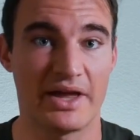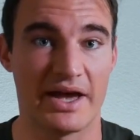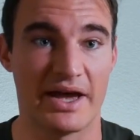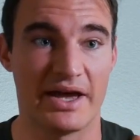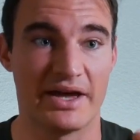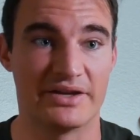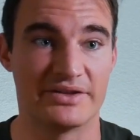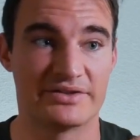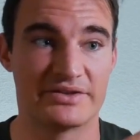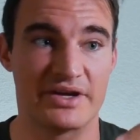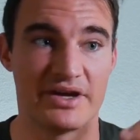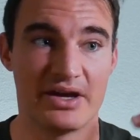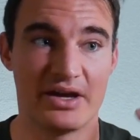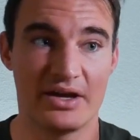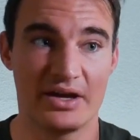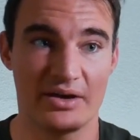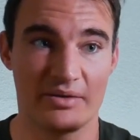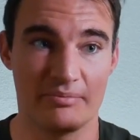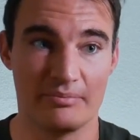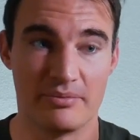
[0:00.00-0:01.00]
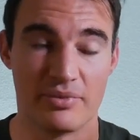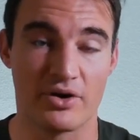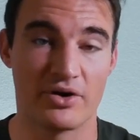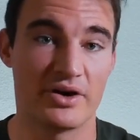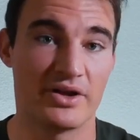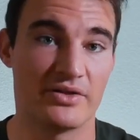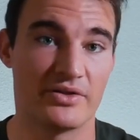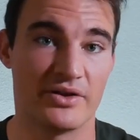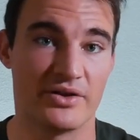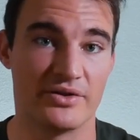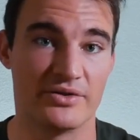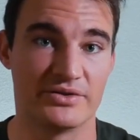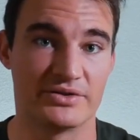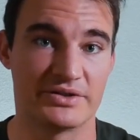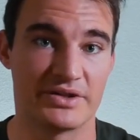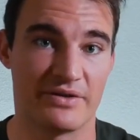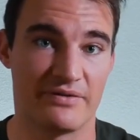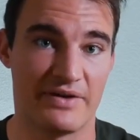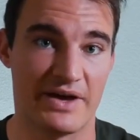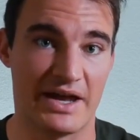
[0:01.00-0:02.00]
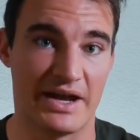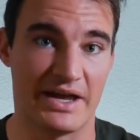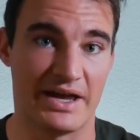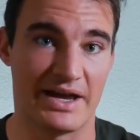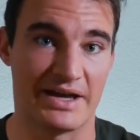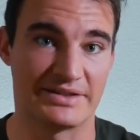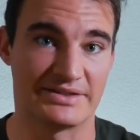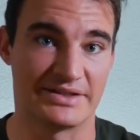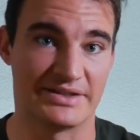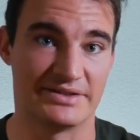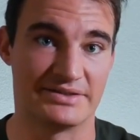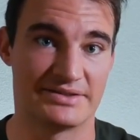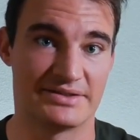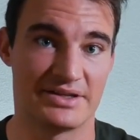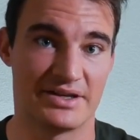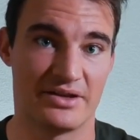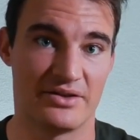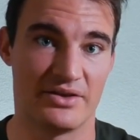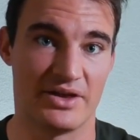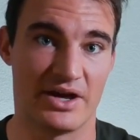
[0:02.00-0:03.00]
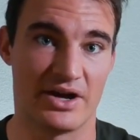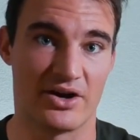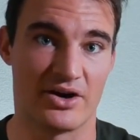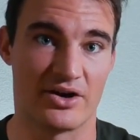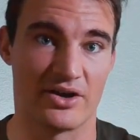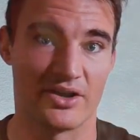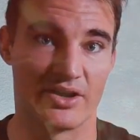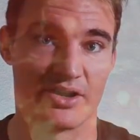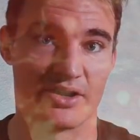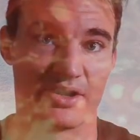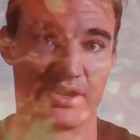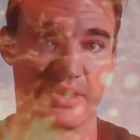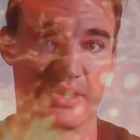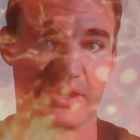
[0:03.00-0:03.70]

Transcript: as burning those fatty acids that are